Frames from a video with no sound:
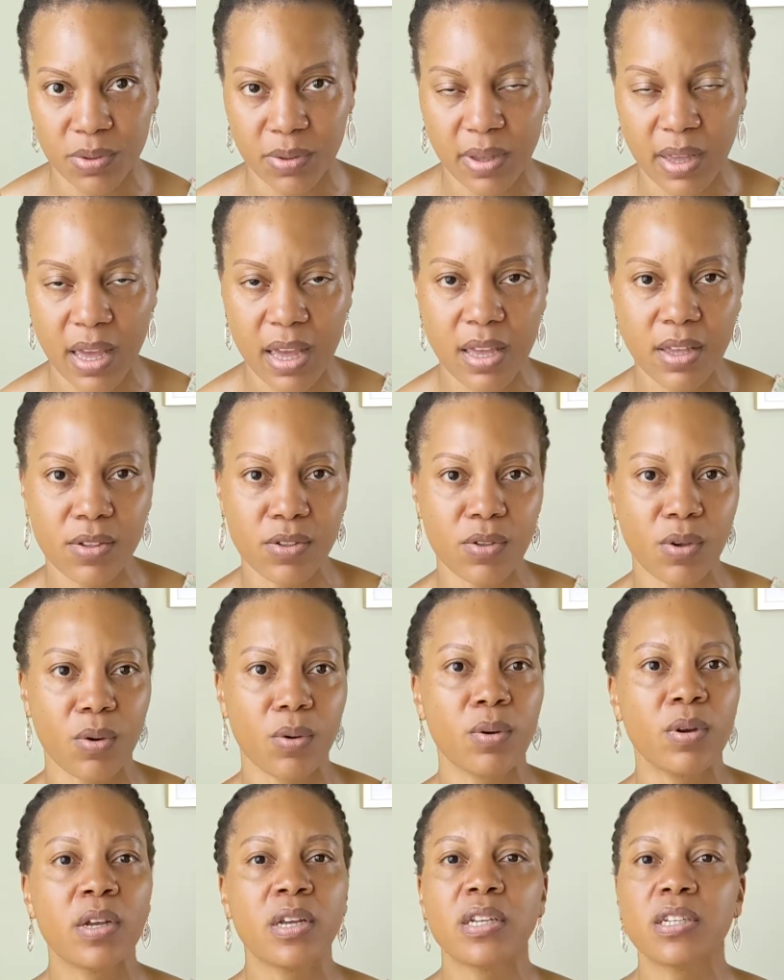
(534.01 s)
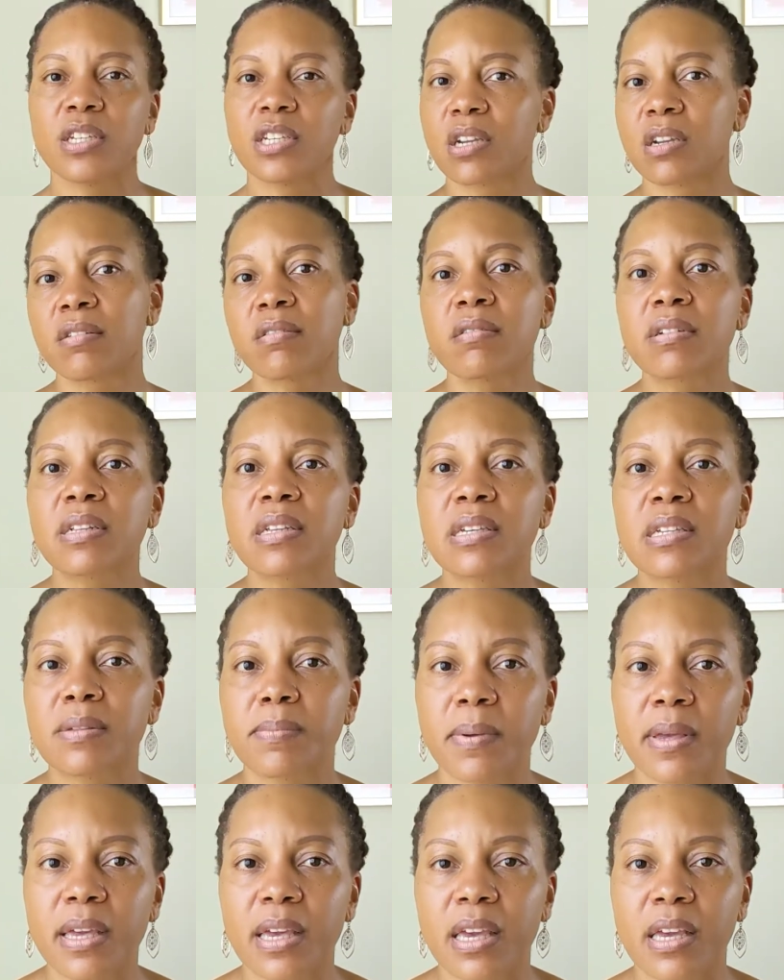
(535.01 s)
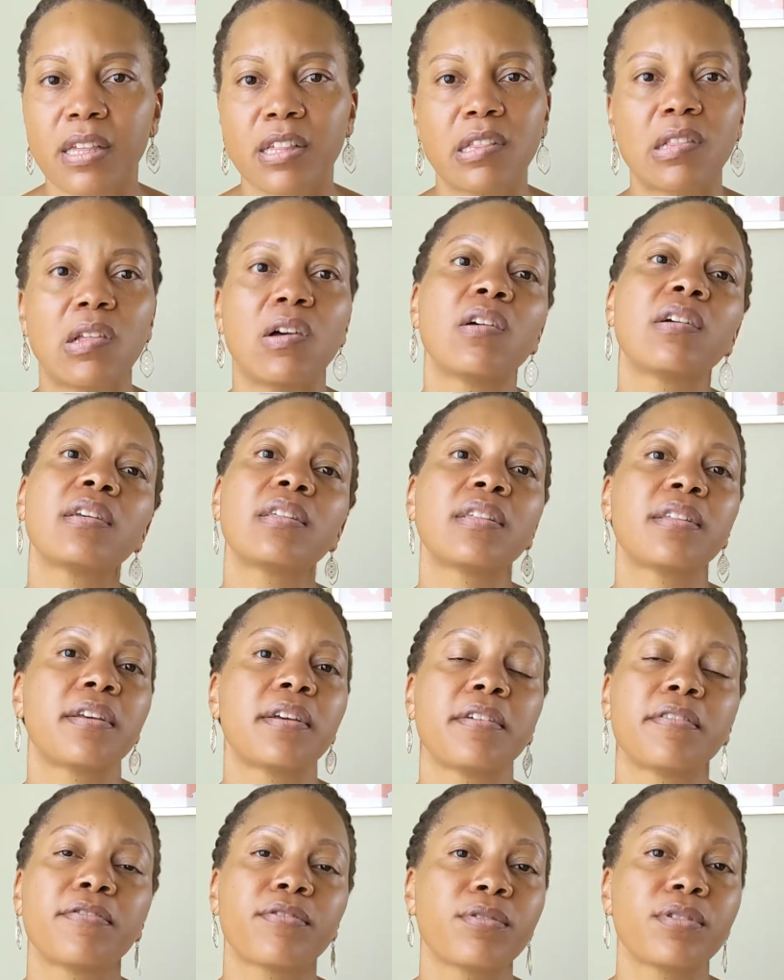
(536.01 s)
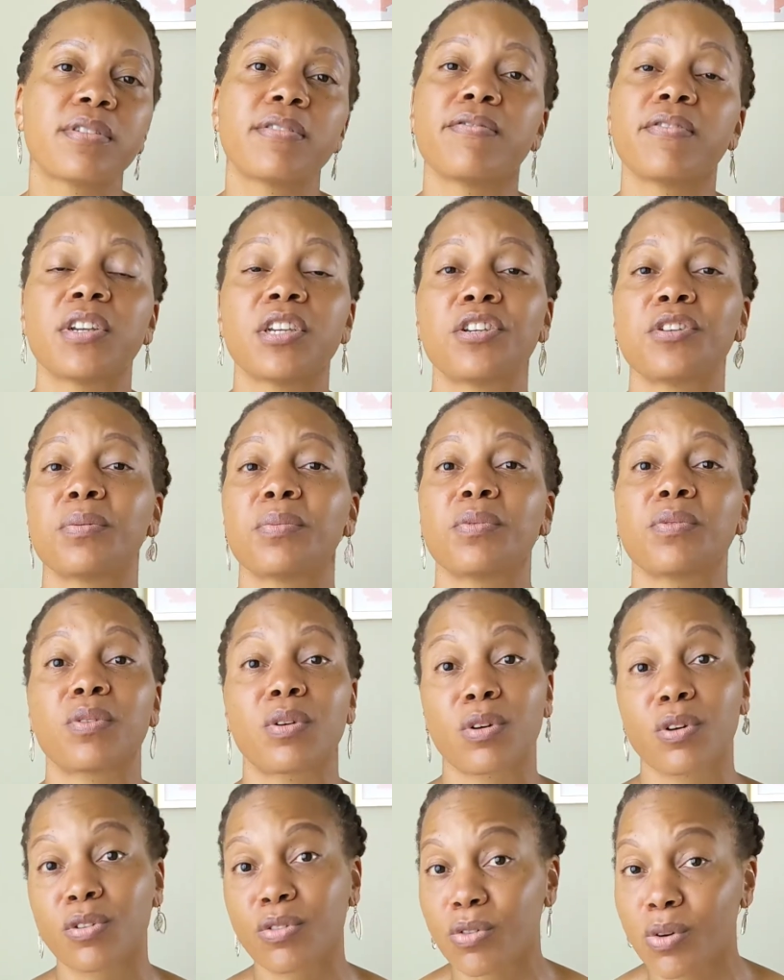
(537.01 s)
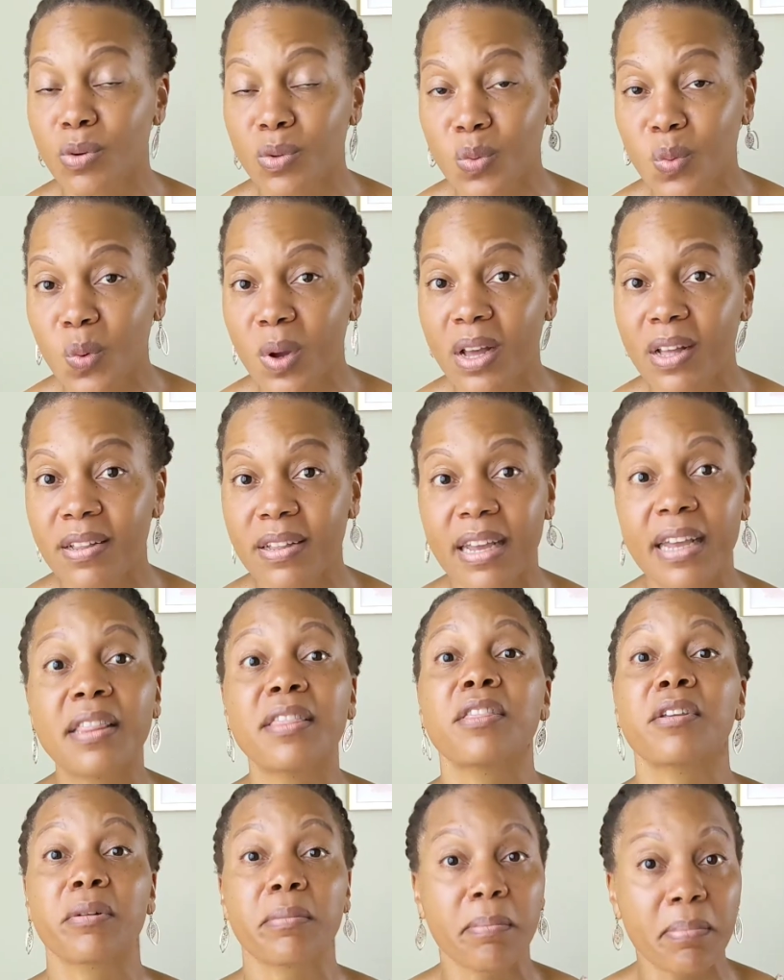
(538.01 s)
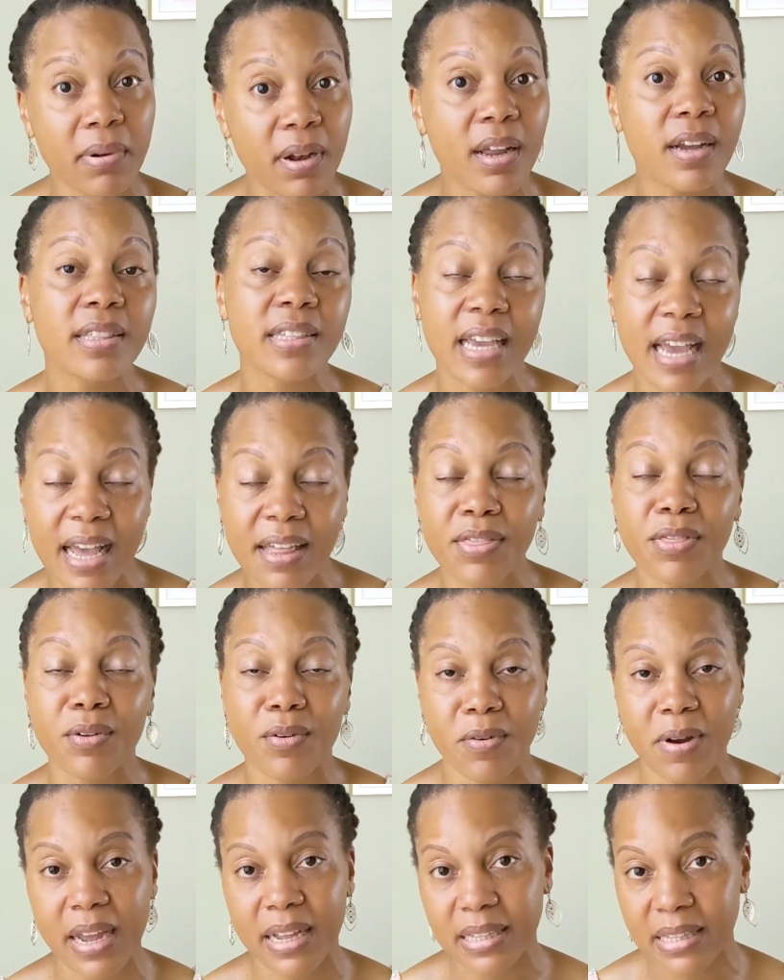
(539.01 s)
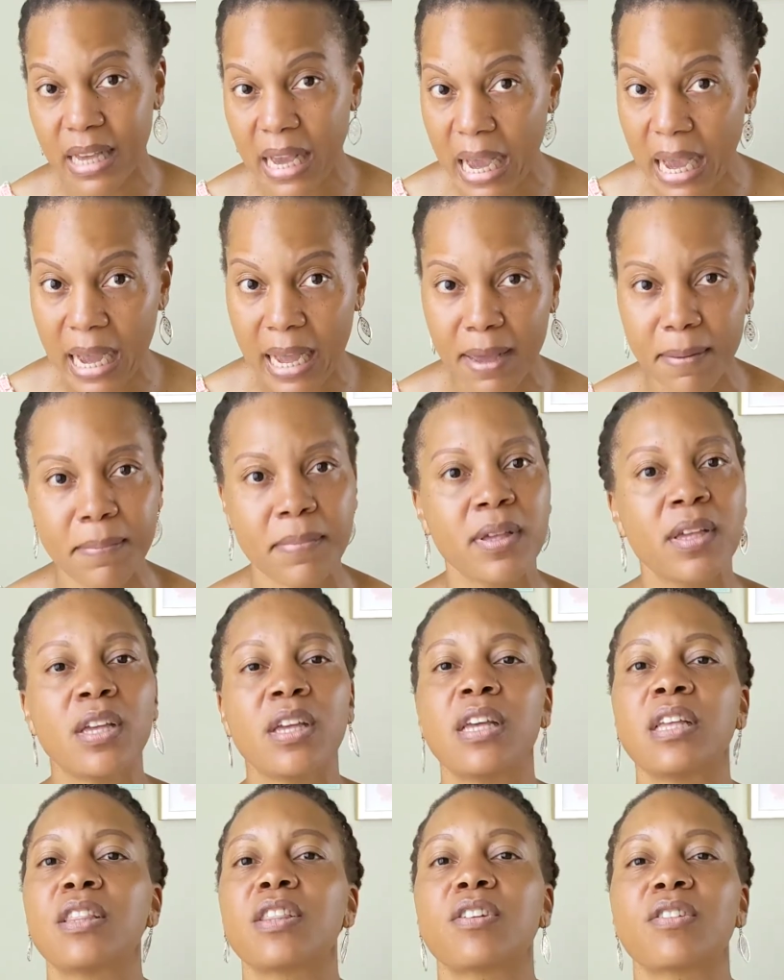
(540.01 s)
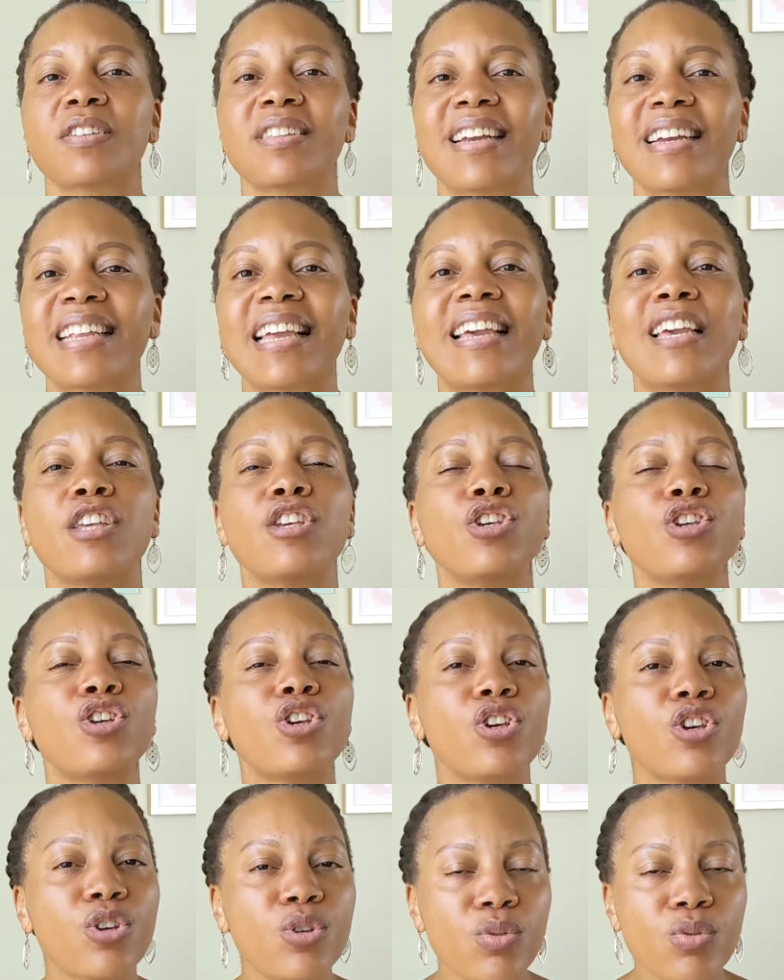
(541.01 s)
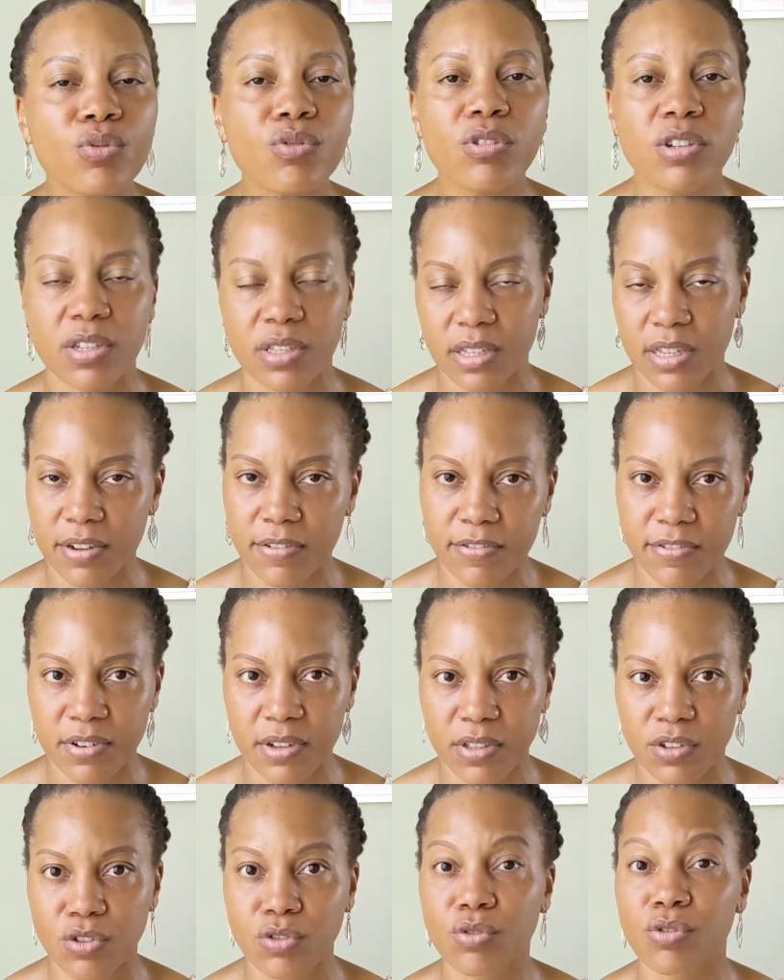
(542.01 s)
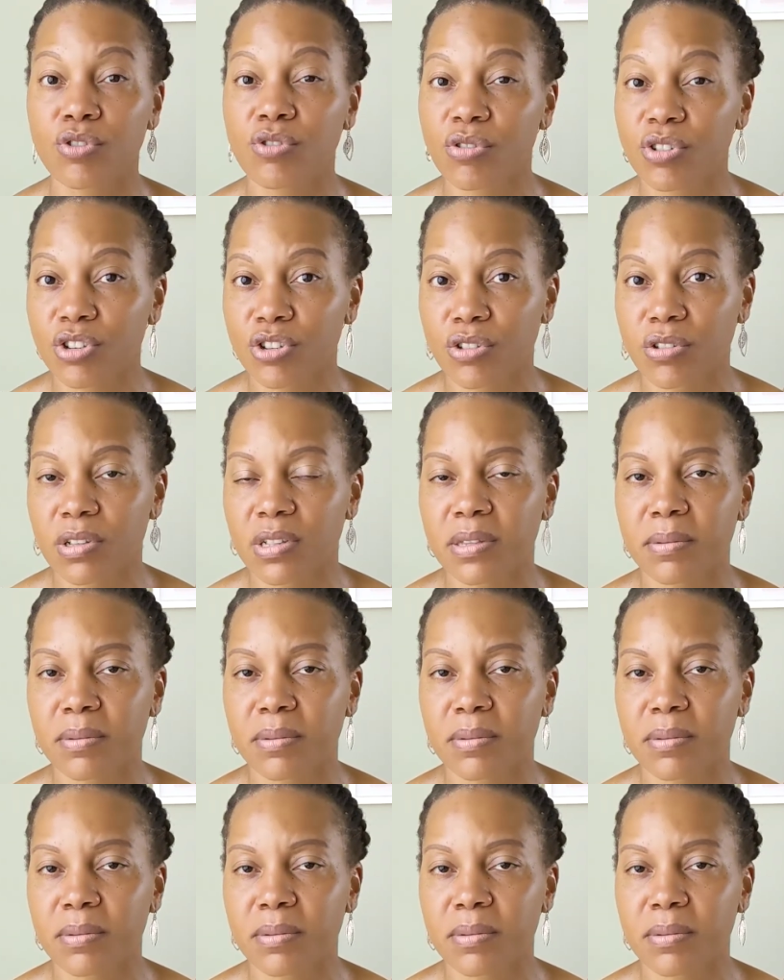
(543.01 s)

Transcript: Okay, so generally speaking, as long as the fruits and vegetables are grown well and they're plucked at the right time, there's not a huge difference nutritionally